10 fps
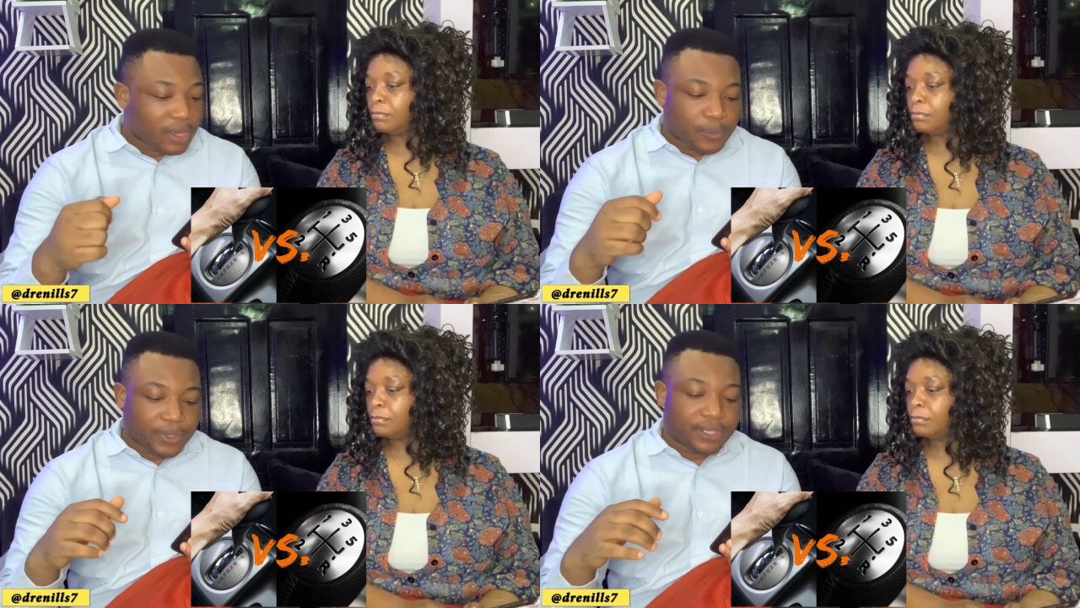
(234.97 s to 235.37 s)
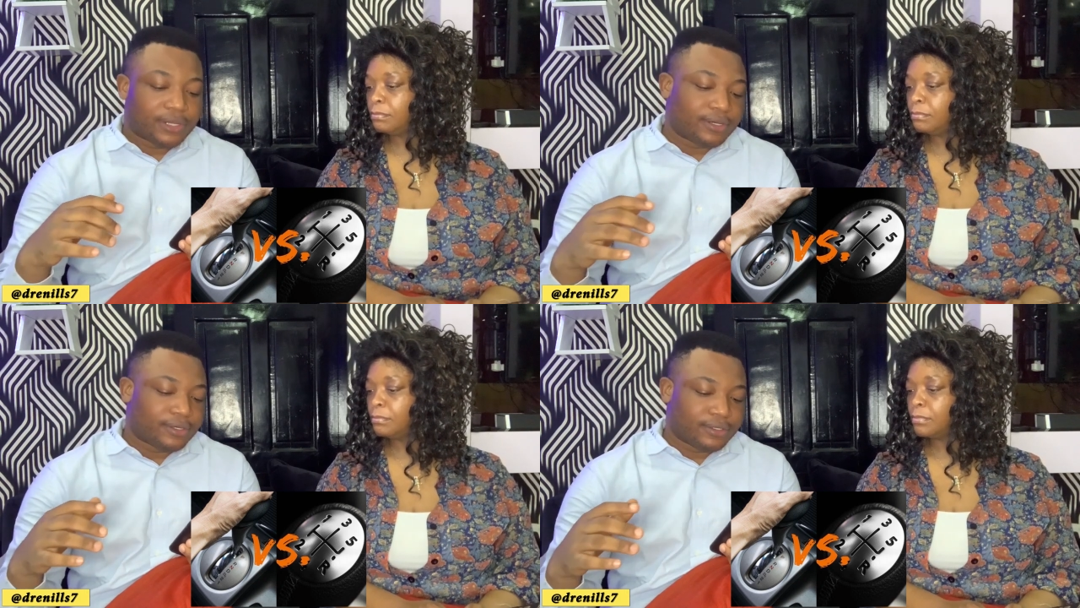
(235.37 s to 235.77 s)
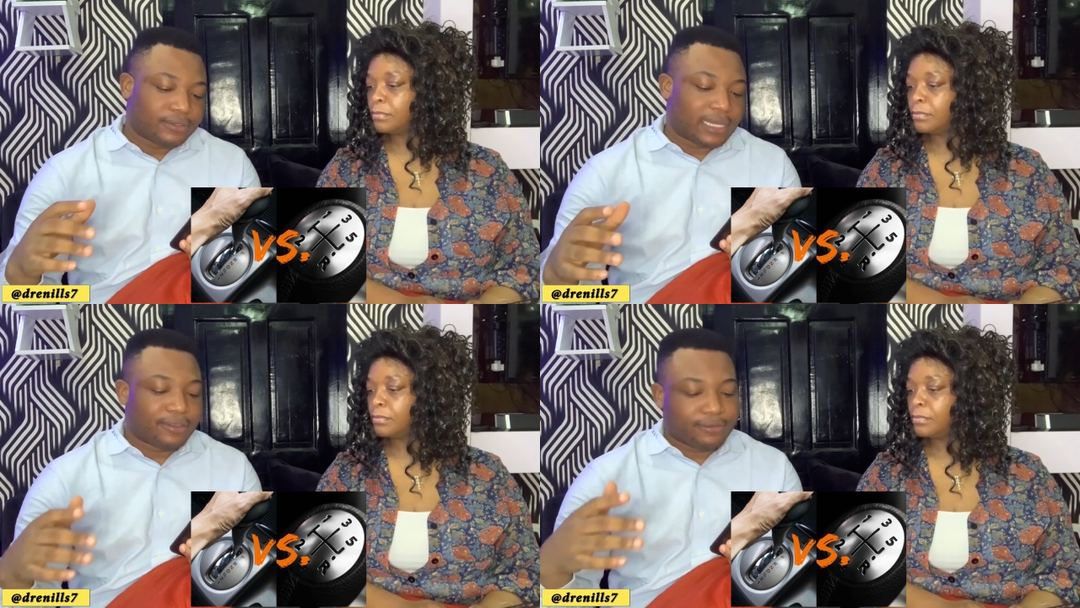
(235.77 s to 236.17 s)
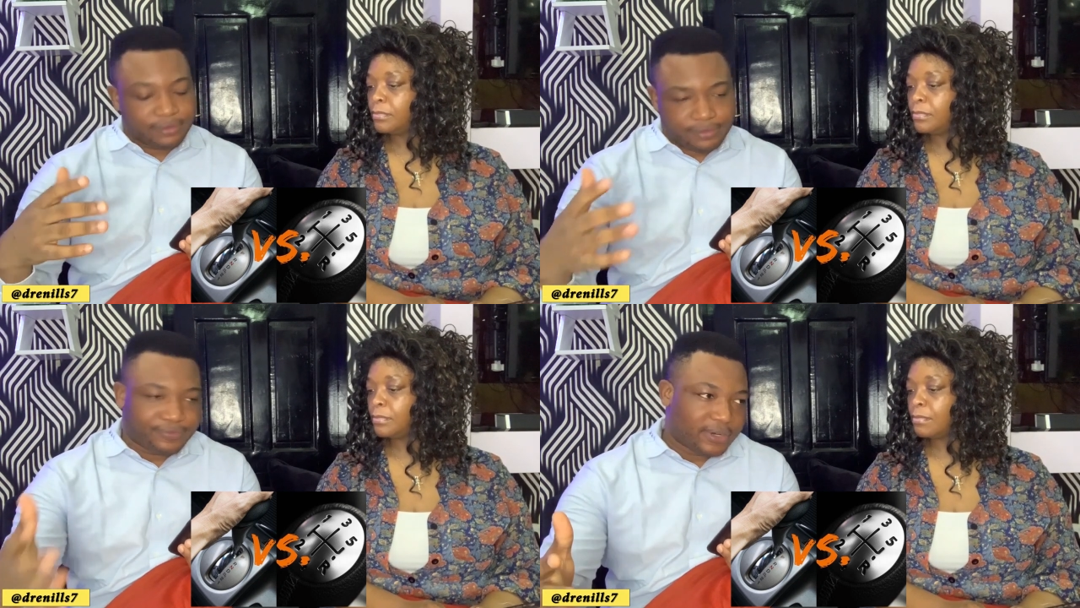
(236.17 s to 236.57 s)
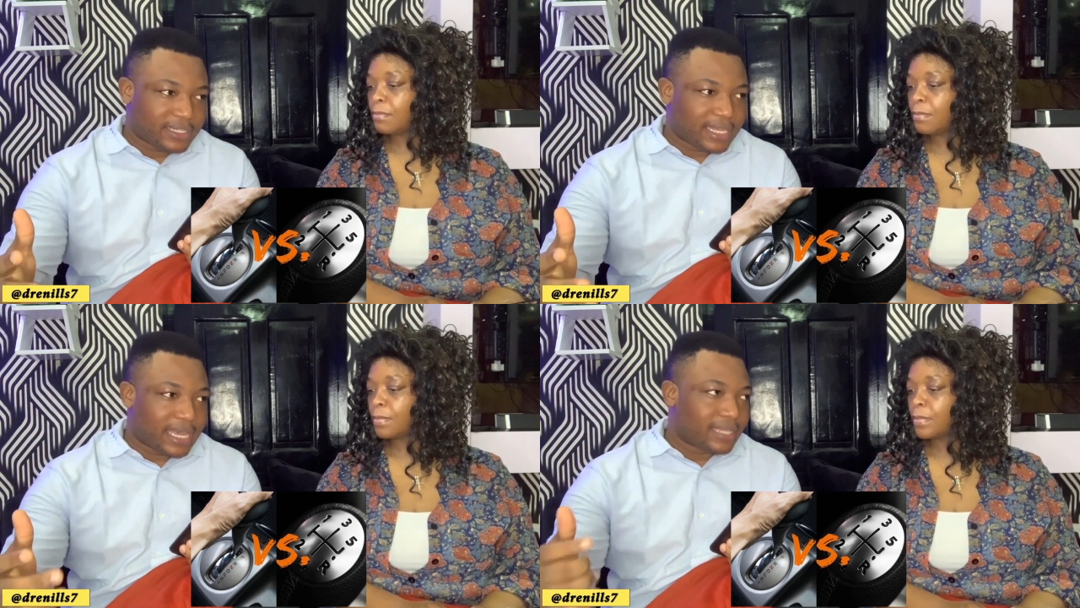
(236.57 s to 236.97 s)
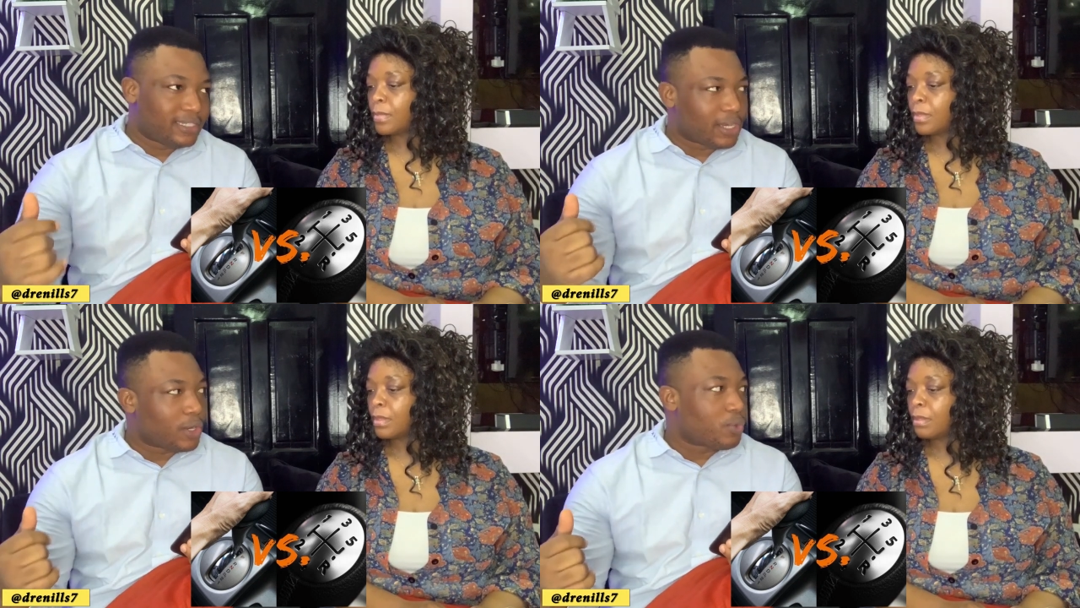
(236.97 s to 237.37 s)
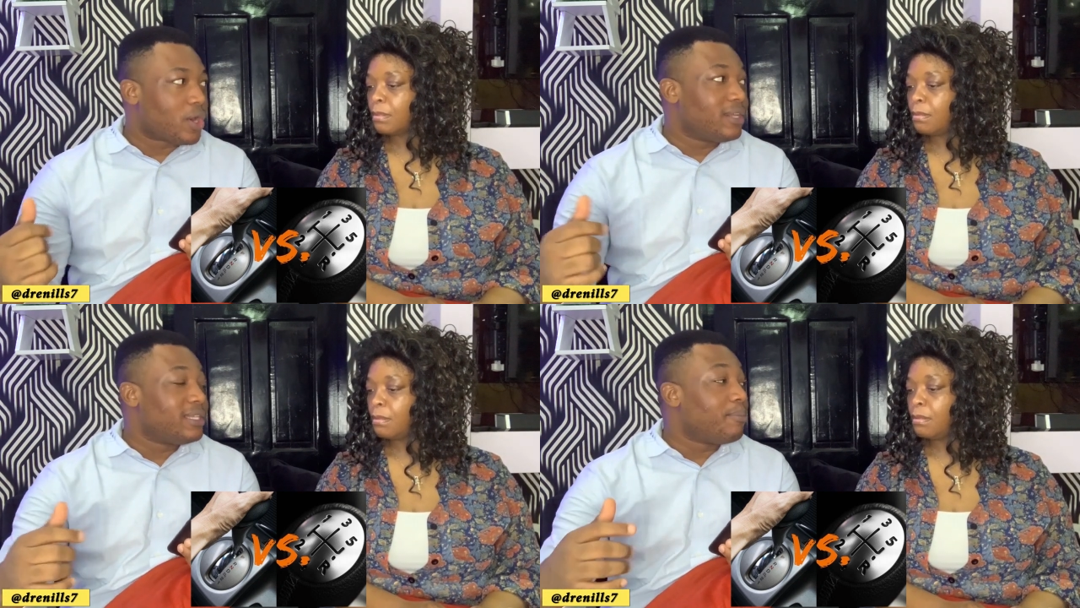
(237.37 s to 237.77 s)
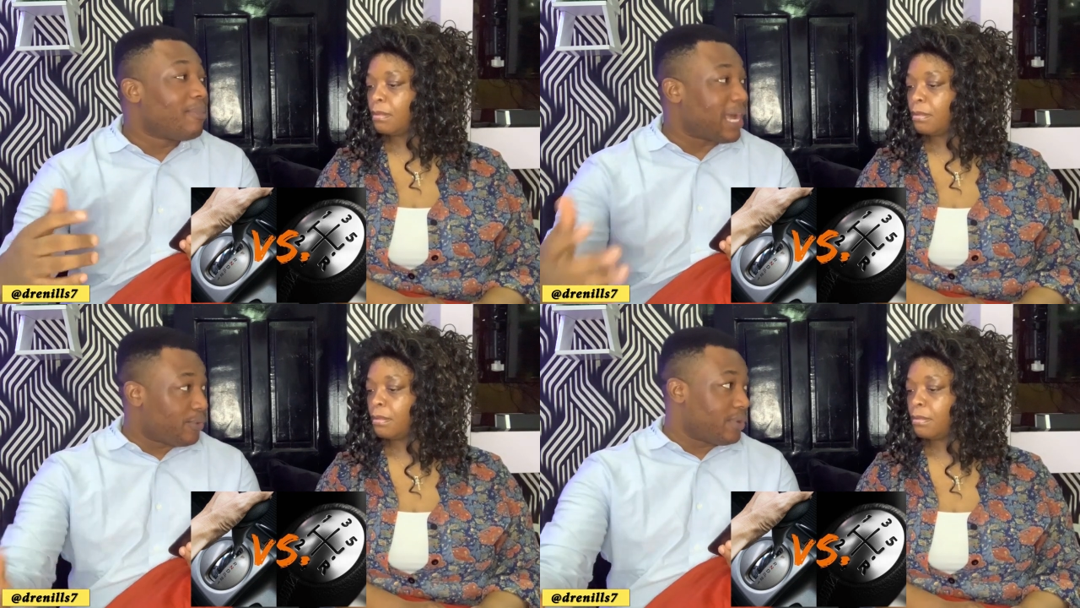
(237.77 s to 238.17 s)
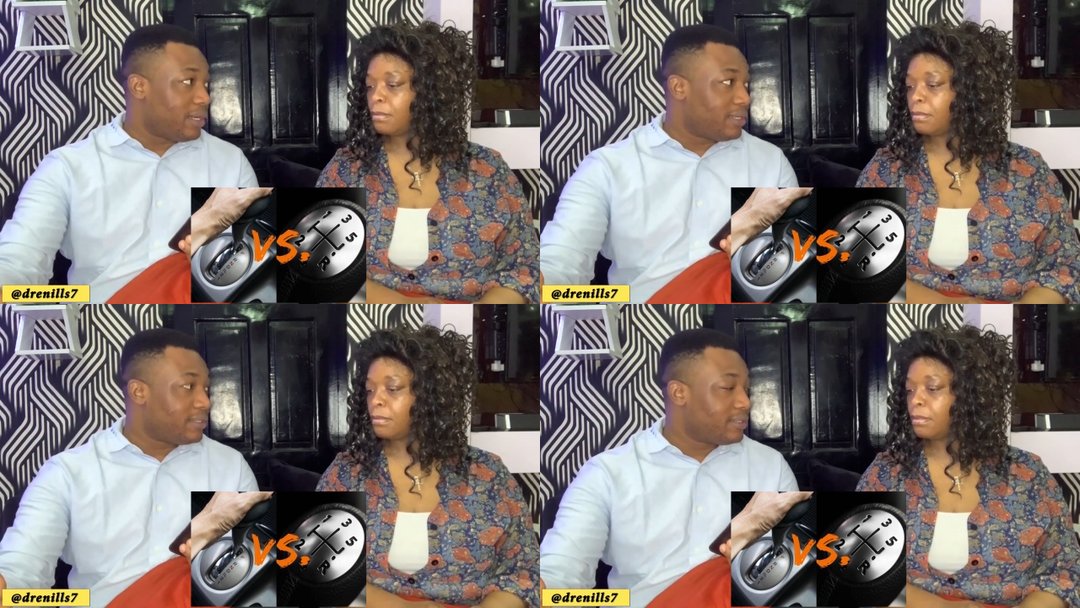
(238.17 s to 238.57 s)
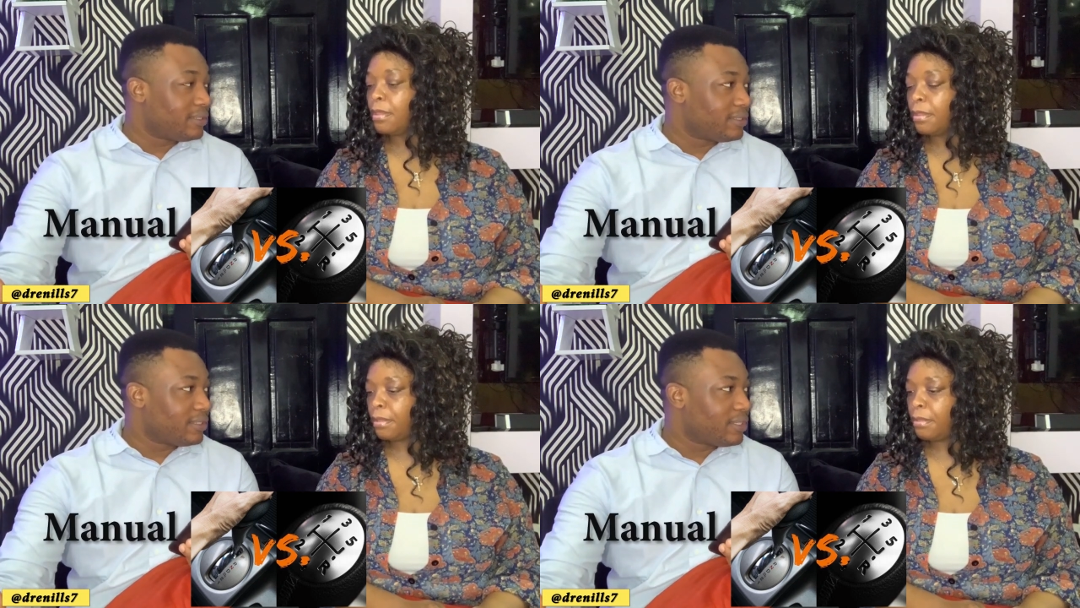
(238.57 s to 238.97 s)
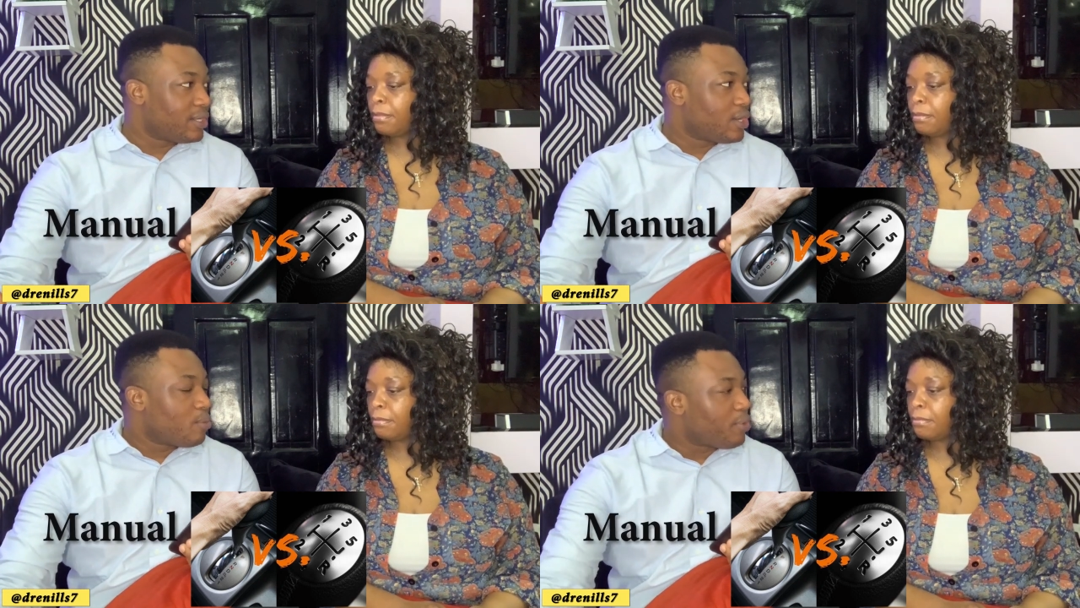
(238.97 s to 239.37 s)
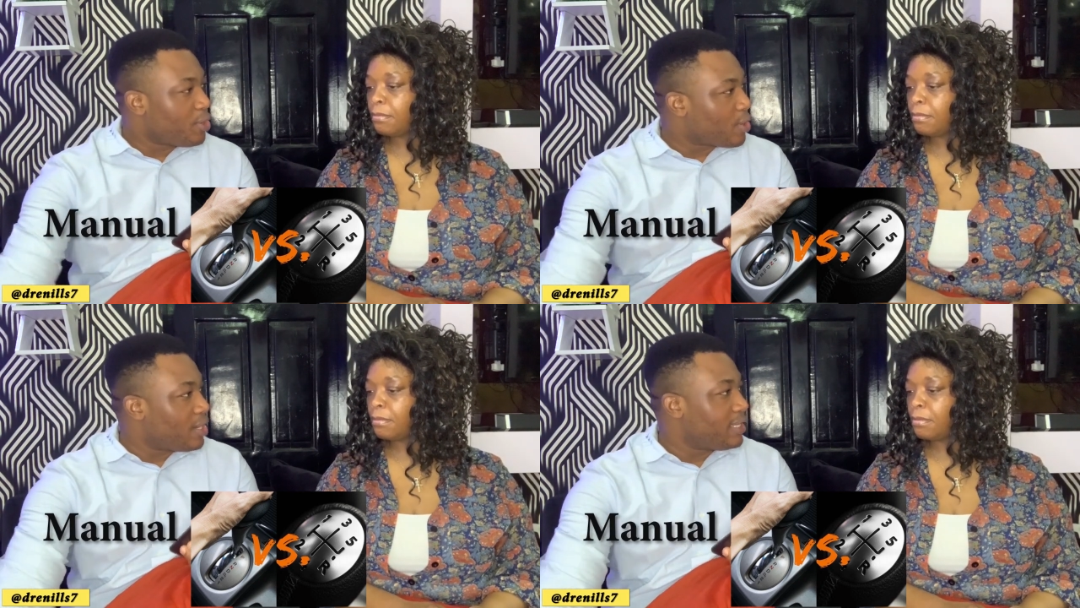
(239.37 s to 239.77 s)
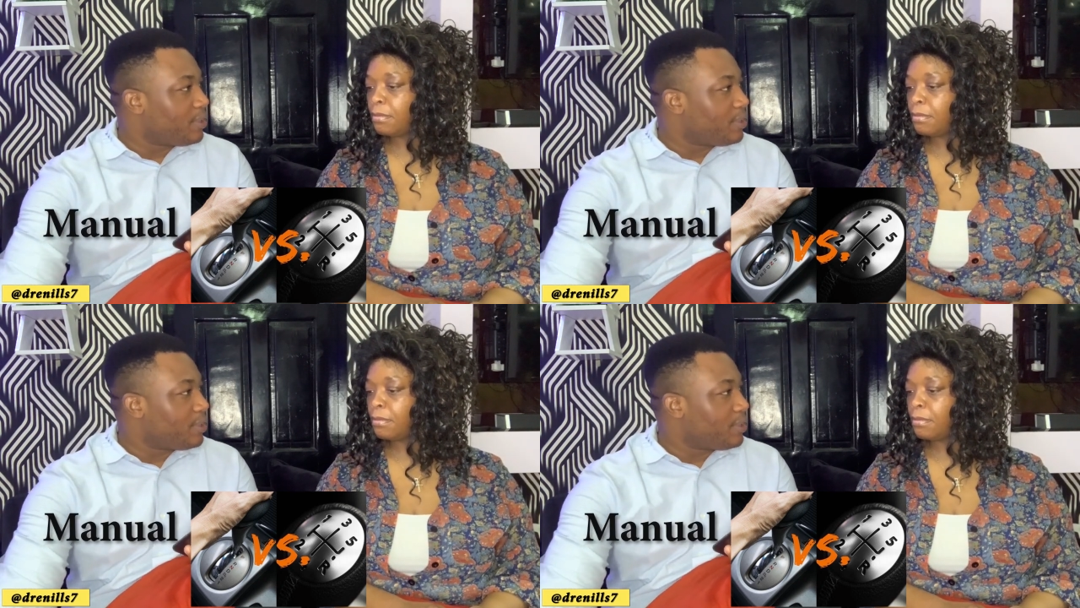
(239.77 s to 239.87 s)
Speaker 1: with the like the first gear, second. We call it the manual. Uh-huh. Or you call it the